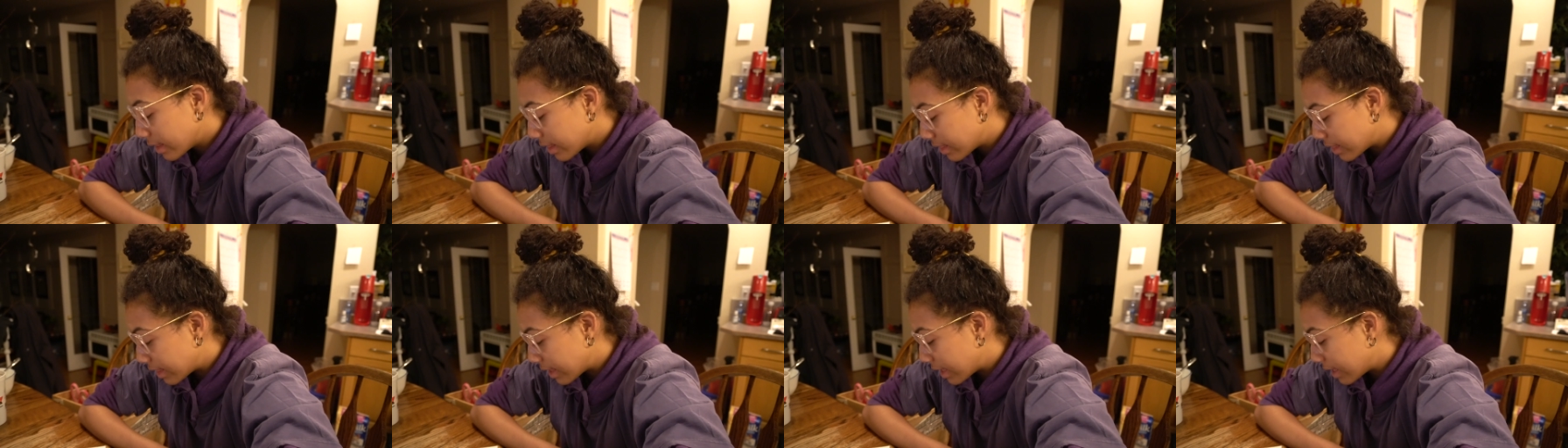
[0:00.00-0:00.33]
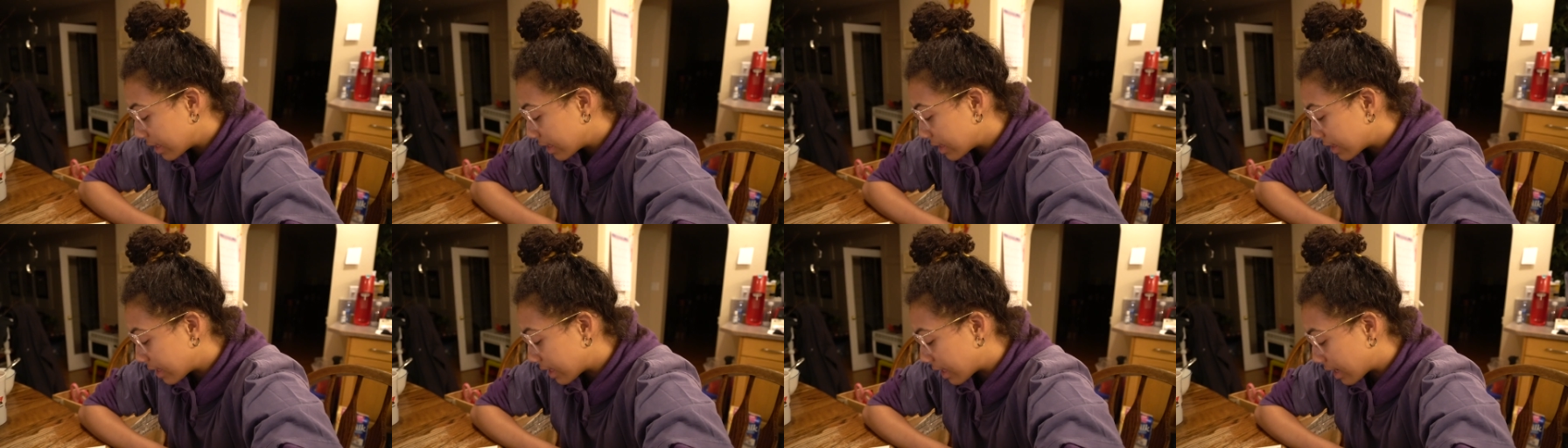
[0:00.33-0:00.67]

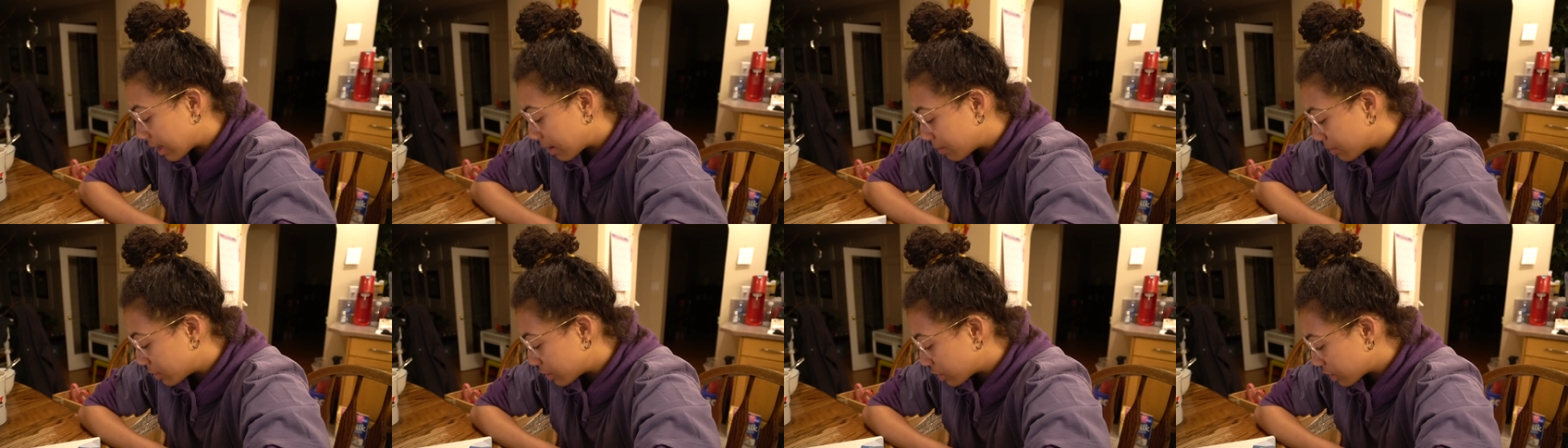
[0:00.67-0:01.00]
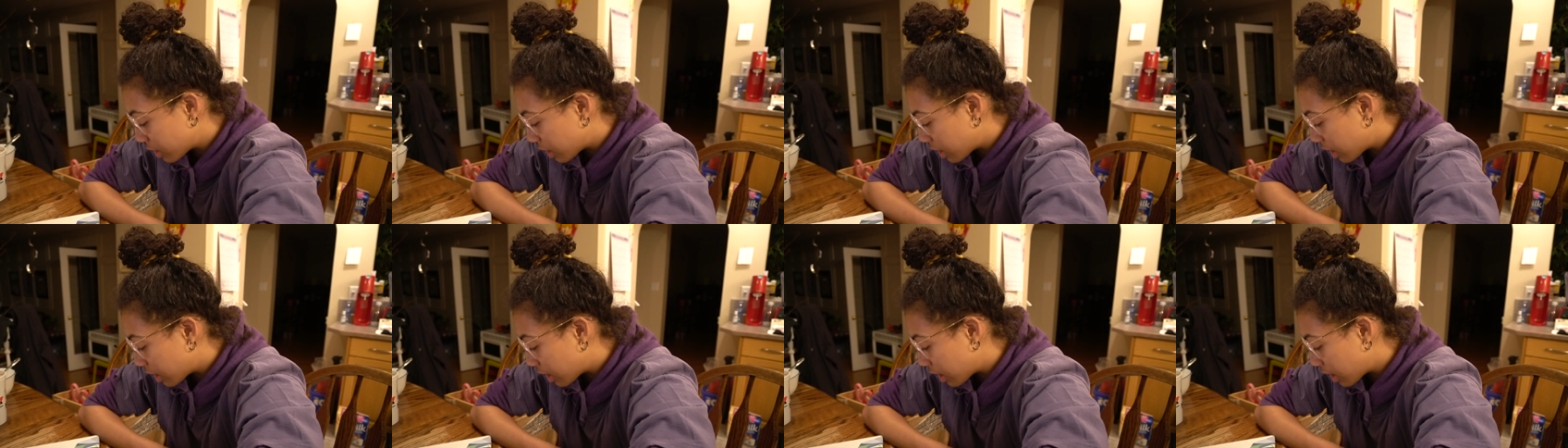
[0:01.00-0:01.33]
think that I'm just
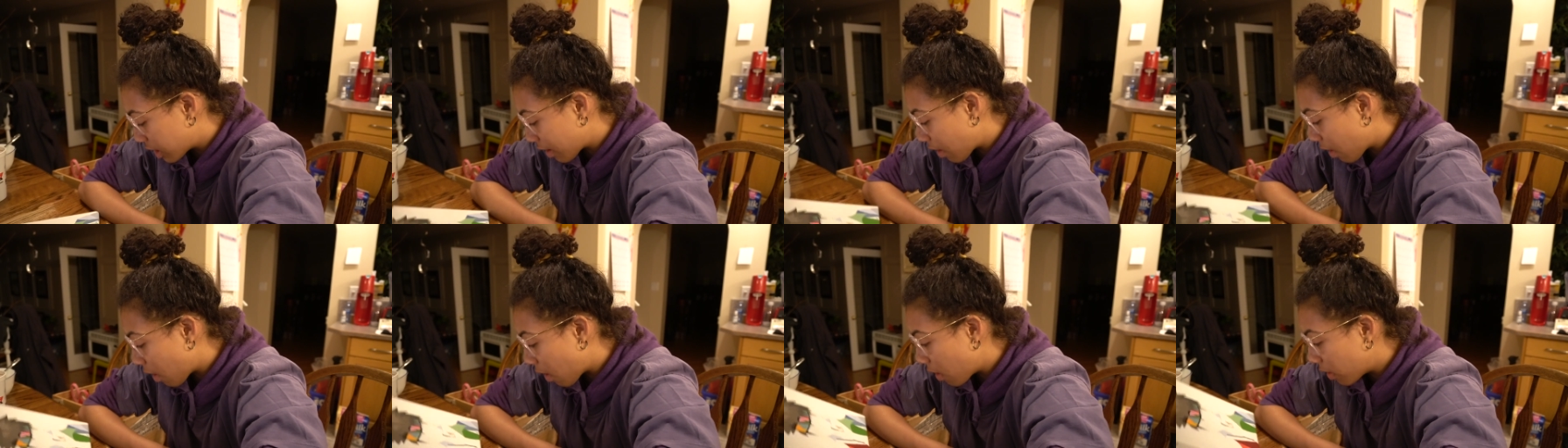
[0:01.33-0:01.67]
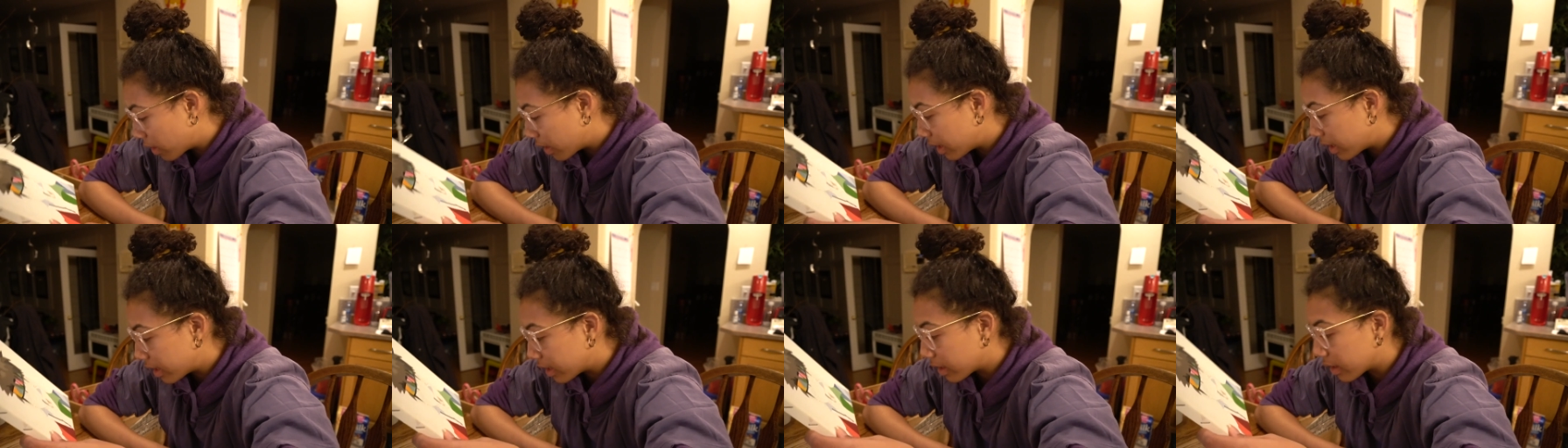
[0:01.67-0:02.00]
gonna
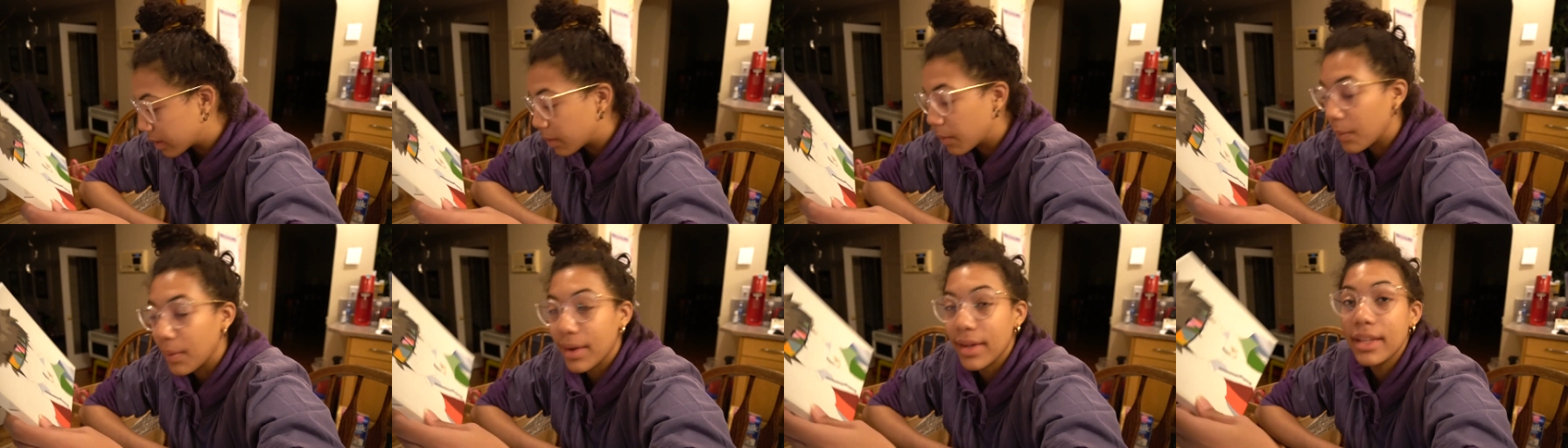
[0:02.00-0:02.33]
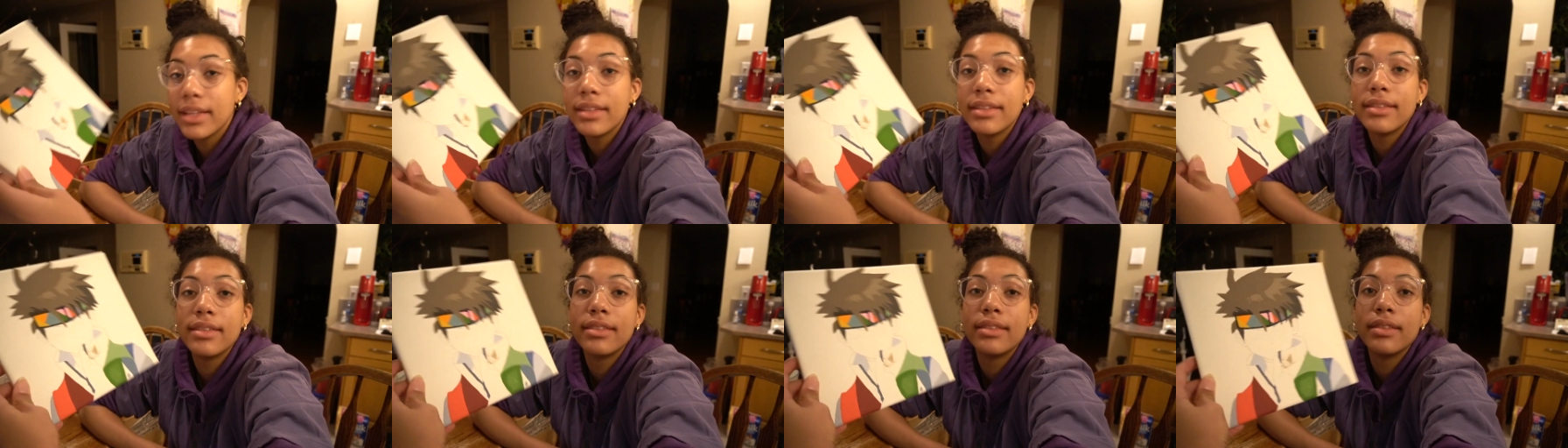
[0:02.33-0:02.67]
call it
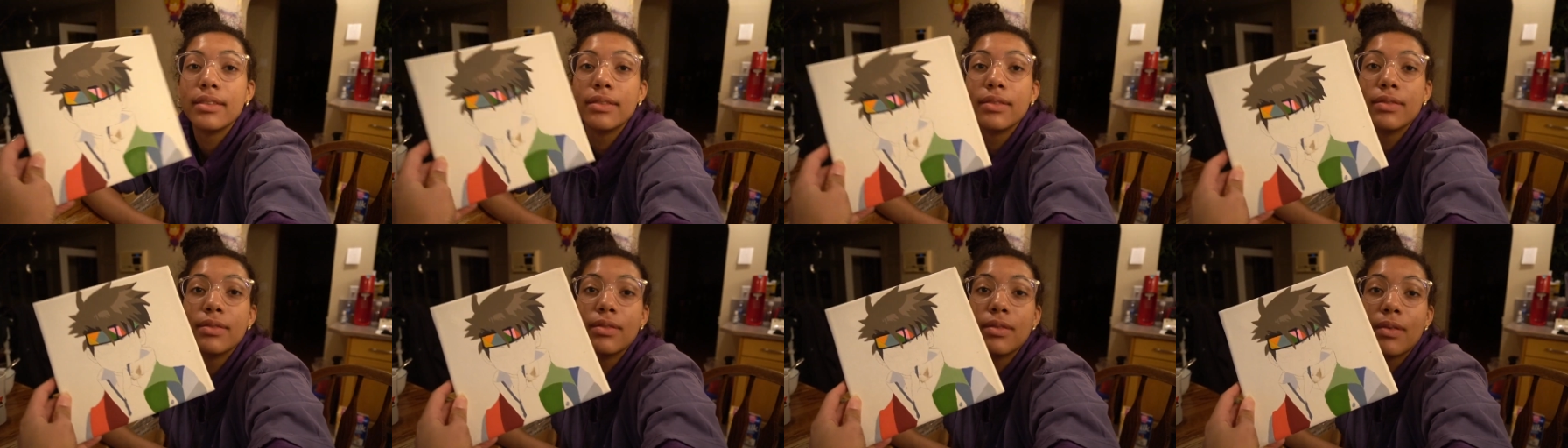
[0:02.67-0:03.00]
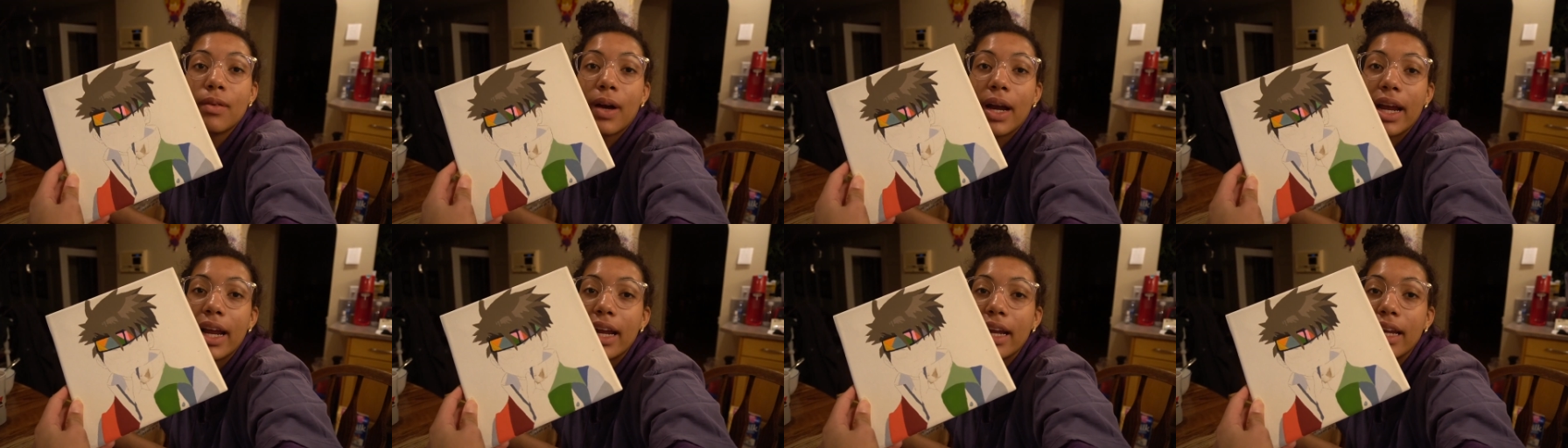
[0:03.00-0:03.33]
quits
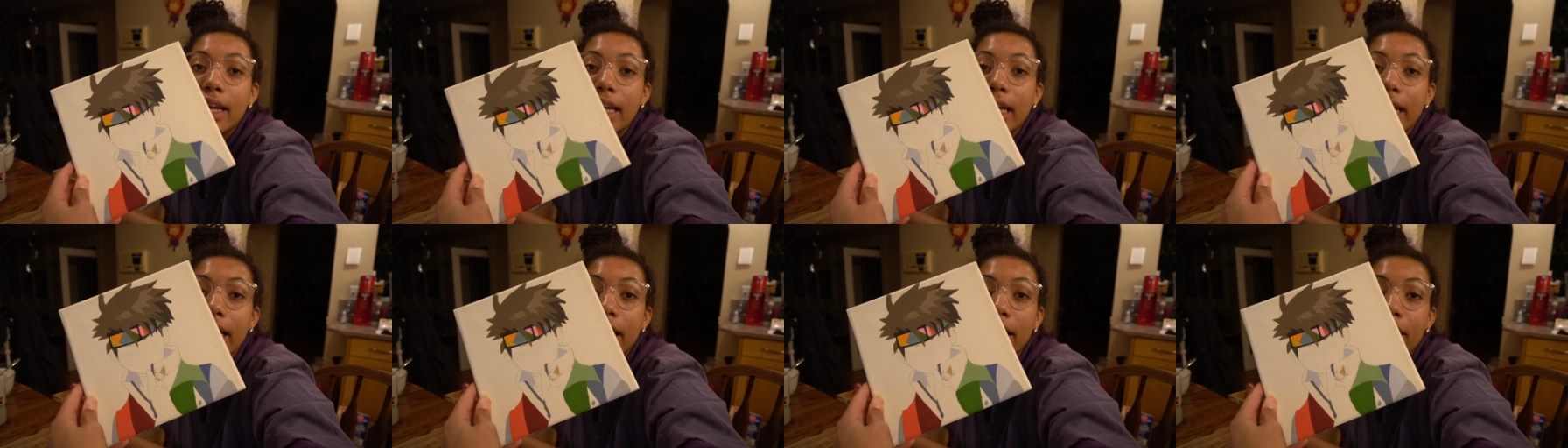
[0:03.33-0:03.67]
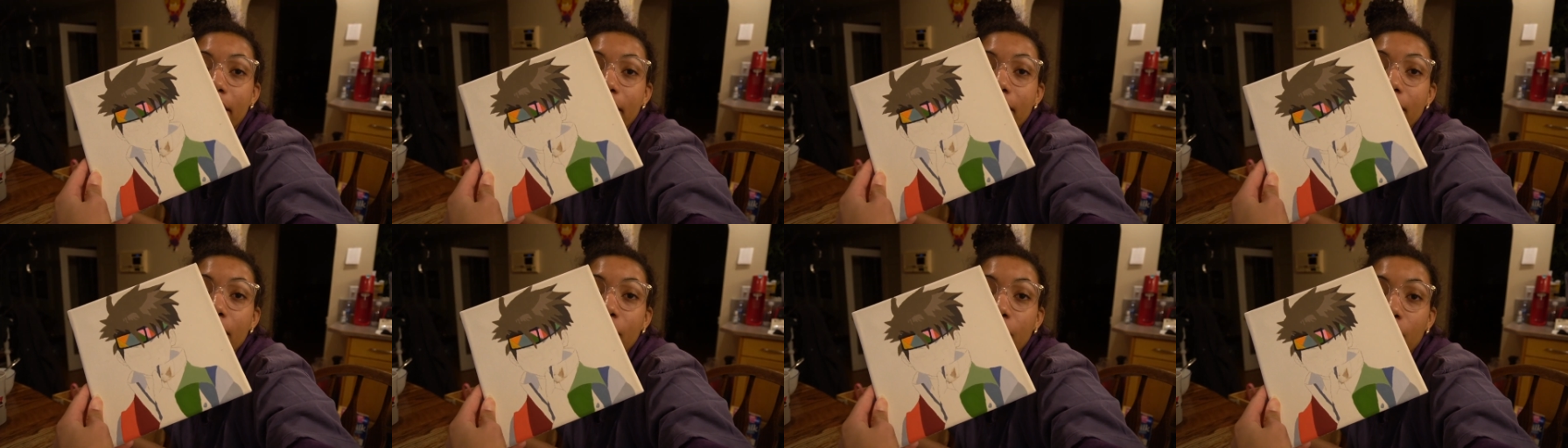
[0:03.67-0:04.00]
right
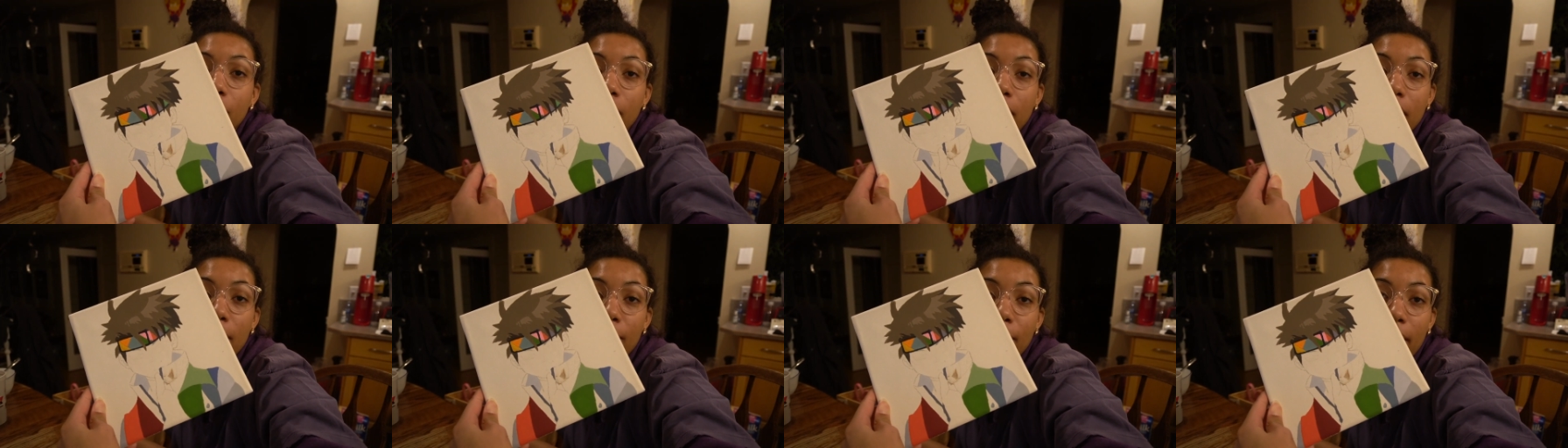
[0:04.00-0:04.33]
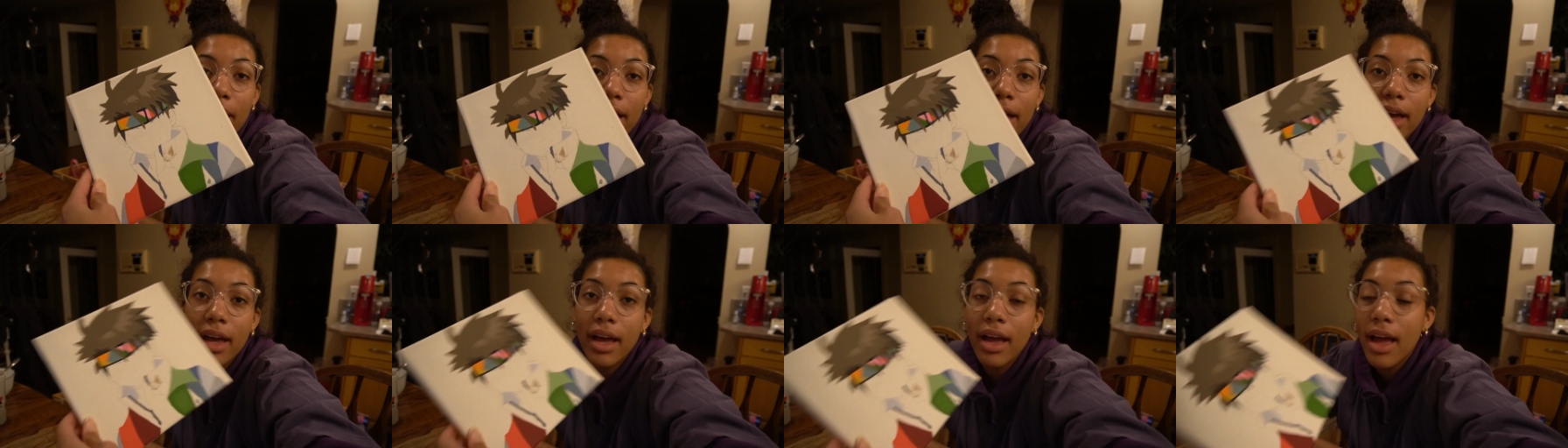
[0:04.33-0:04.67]
here where I'm
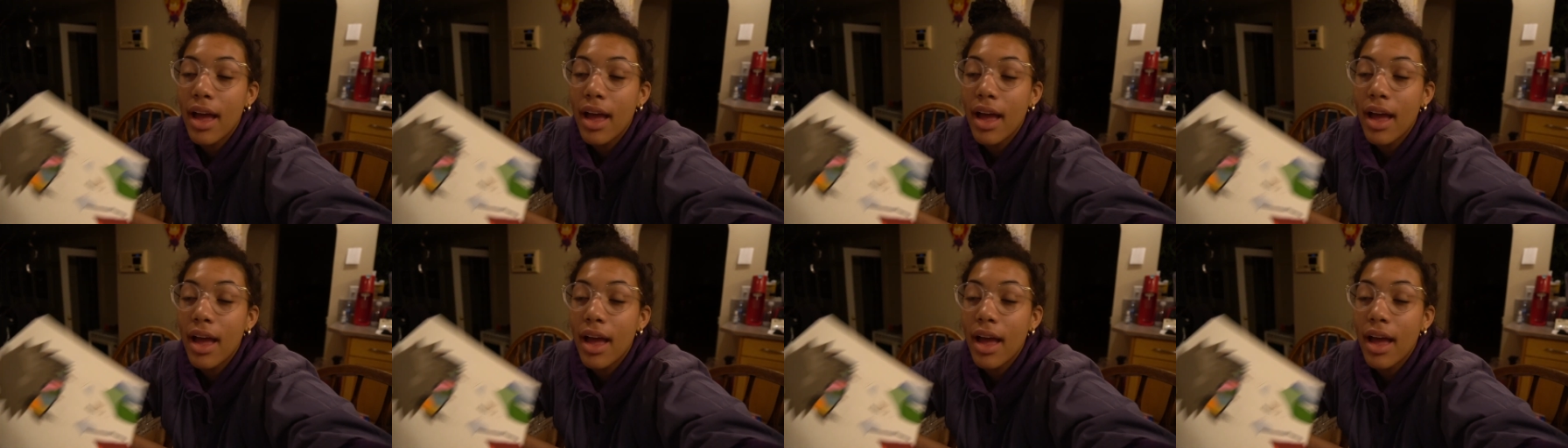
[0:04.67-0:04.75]
at.